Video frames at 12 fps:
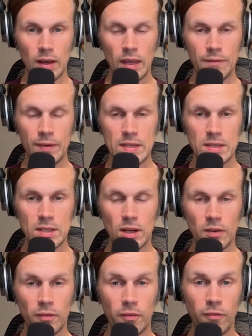If it's
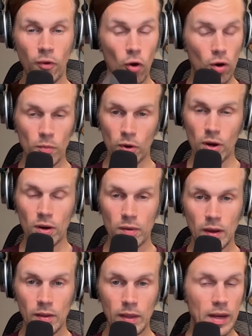the former,
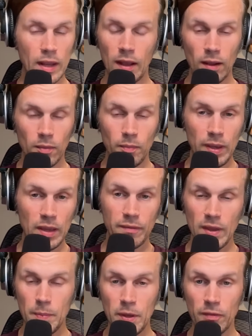then hell, be a
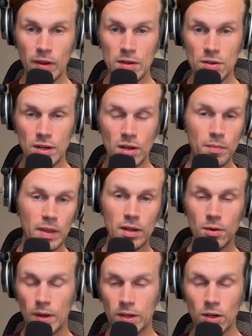VP of engineering, be a
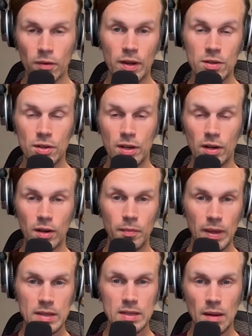director of engineering,
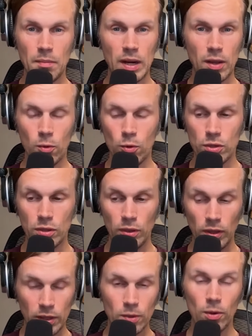be somebody whose
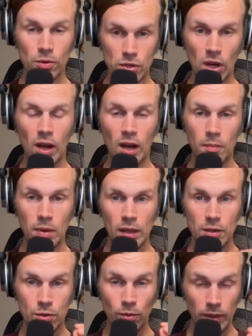literal job
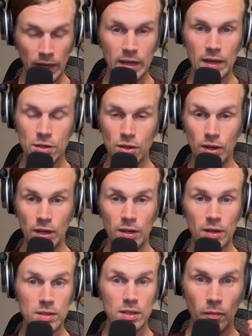is to lead
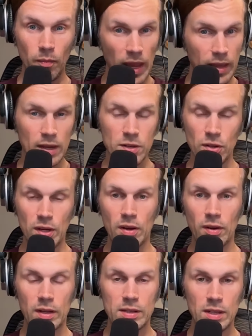engineers, make
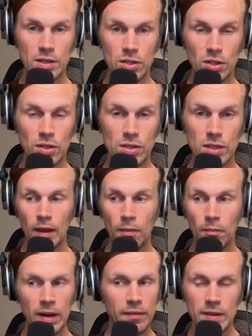engineering decisions.
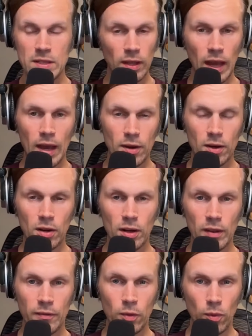But if it's the latter,
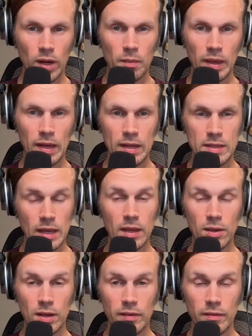if you want to be an
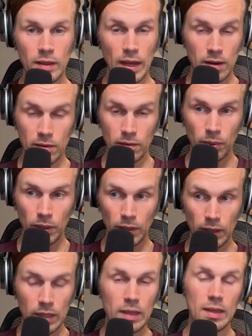executive, then
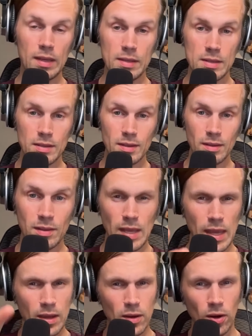please
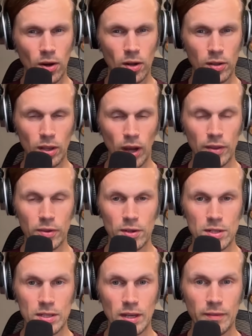take on the
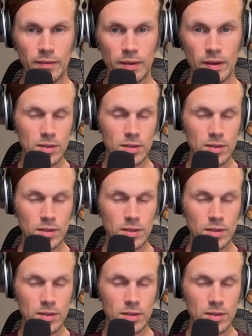other stuff.